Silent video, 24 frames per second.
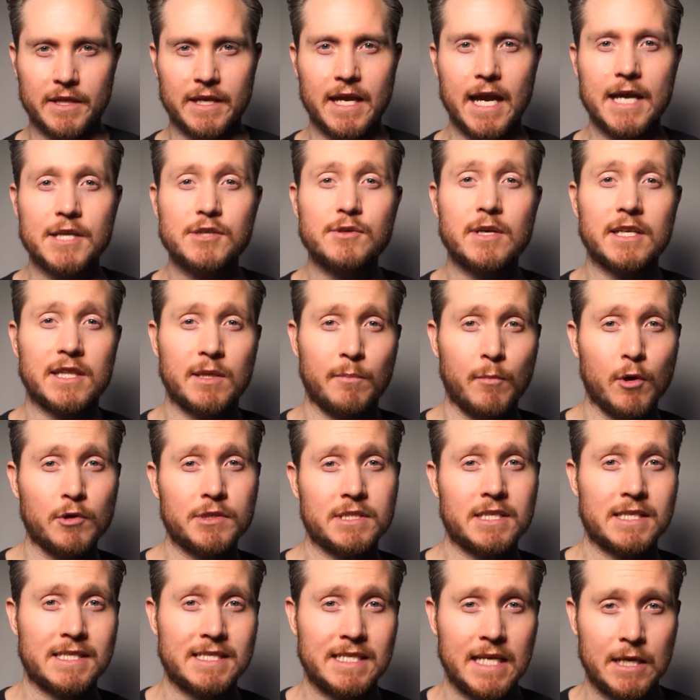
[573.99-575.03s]
the guys who get the
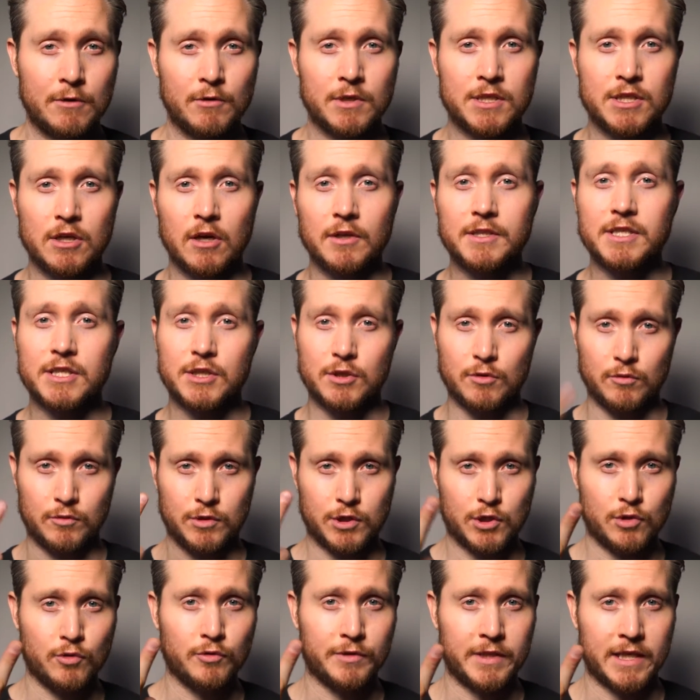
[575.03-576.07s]
most insane results do
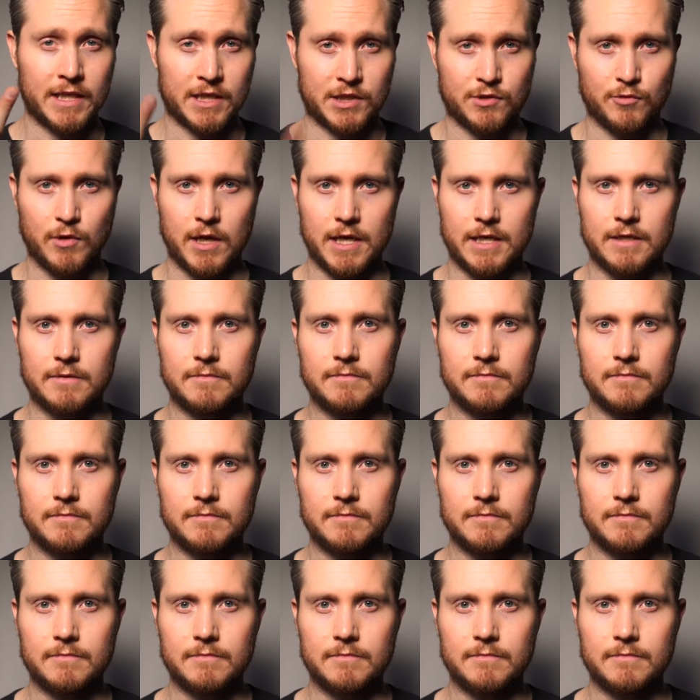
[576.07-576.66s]
2 things right.